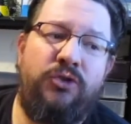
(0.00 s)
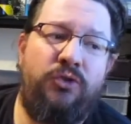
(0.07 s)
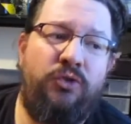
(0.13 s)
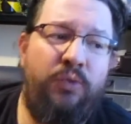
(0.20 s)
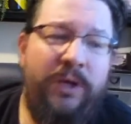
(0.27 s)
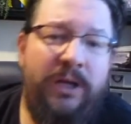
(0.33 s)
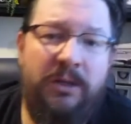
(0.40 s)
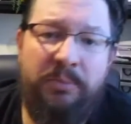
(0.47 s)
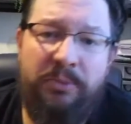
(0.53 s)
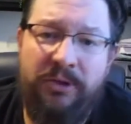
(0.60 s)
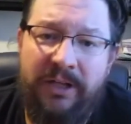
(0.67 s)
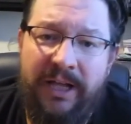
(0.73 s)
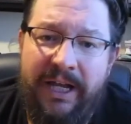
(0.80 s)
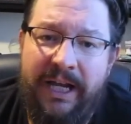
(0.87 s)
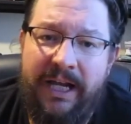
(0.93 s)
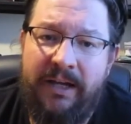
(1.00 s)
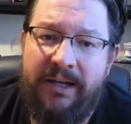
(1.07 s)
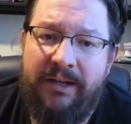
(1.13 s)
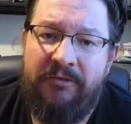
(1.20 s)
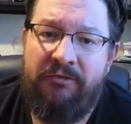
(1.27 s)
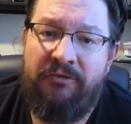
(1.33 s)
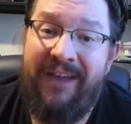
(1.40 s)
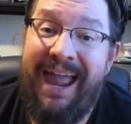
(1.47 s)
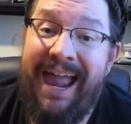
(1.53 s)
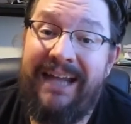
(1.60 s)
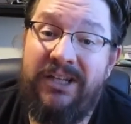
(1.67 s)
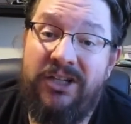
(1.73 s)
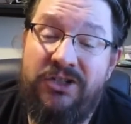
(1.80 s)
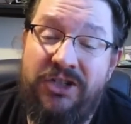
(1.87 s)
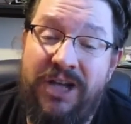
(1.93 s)
Twitter put a
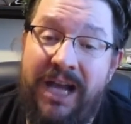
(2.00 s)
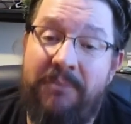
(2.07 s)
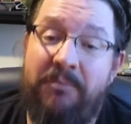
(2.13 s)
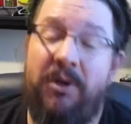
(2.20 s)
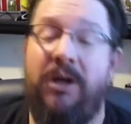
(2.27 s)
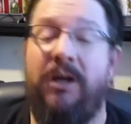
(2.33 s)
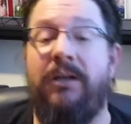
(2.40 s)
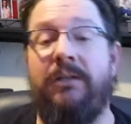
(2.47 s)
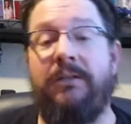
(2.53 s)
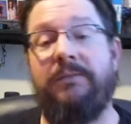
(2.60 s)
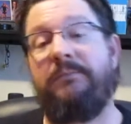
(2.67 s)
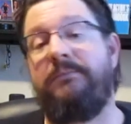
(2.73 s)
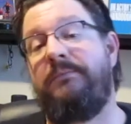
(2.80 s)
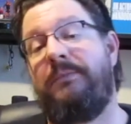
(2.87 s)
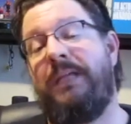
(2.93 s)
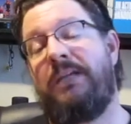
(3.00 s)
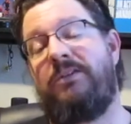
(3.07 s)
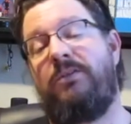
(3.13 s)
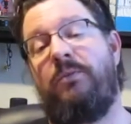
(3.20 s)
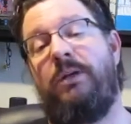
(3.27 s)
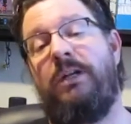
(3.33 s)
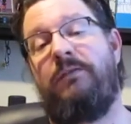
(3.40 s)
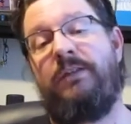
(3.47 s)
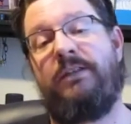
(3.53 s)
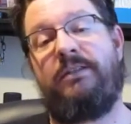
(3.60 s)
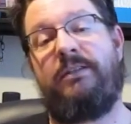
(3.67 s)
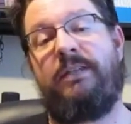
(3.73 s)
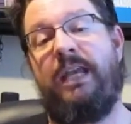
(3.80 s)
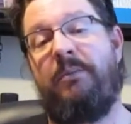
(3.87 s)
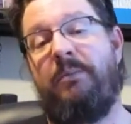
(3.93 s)
fact check mark next to one of his
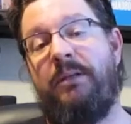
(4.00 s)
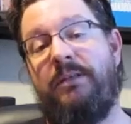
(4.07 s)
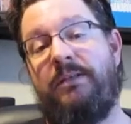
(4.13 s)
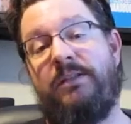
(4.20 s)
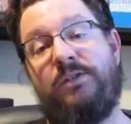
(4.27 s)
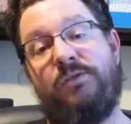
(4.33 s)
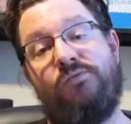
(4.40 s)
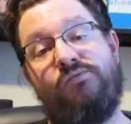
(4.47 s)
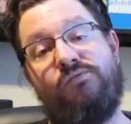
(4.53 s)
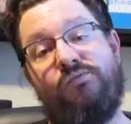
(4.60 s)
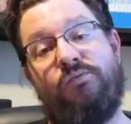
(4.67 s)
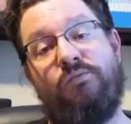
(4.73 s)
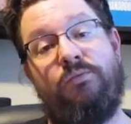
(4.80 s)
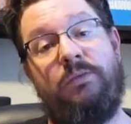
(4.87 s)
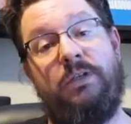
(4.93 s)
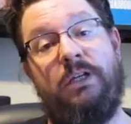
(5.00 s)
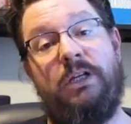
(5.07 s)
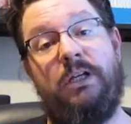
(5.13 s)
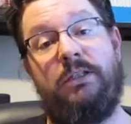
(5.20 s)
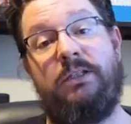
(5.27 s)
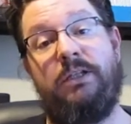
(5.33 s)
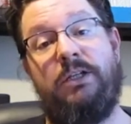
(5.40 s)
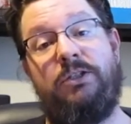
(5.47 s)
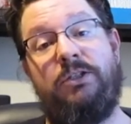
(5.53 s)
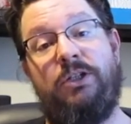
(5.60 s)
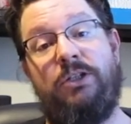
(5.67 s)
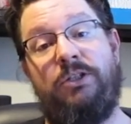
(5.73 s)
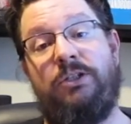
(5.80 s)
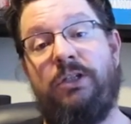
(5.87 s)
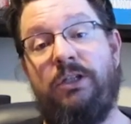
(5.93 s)
statements. Da da da
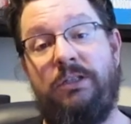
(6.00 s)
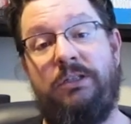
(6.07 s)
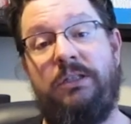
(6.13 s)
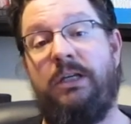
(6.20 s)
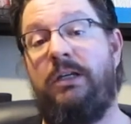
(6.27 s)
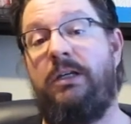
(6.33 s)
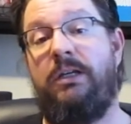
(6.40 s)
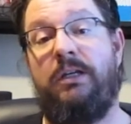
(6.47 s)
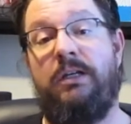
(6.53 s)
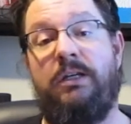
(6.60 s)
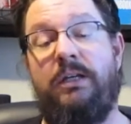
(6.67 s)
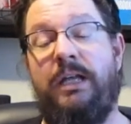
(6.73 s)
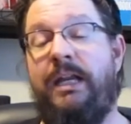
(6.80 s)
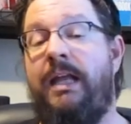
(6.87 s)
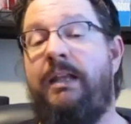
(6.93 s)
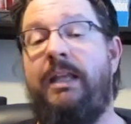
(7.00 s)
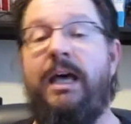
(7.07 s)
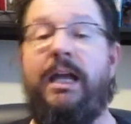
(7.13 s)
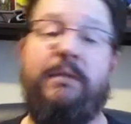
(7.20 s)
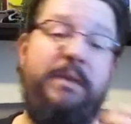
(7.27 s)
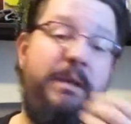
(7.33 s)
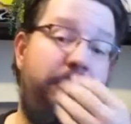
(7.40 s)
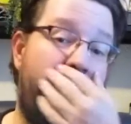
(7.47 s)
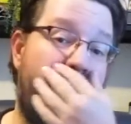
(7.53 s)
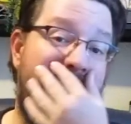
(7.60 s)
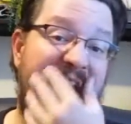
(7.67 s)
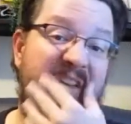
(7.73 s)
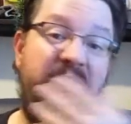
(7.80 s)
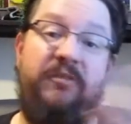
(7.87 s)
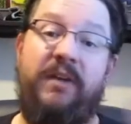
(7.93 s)
da da da. And a lot of people are
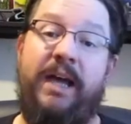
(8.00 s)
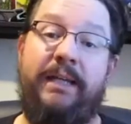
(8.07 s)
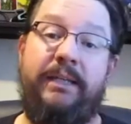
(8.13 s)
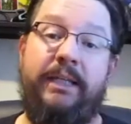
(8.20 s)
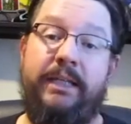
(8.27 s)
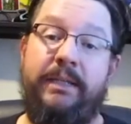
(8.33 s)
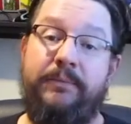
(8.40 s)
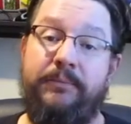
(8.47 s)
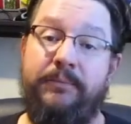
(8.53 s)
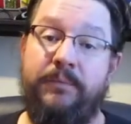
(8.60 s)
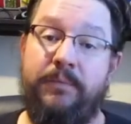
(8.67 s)
like, finally.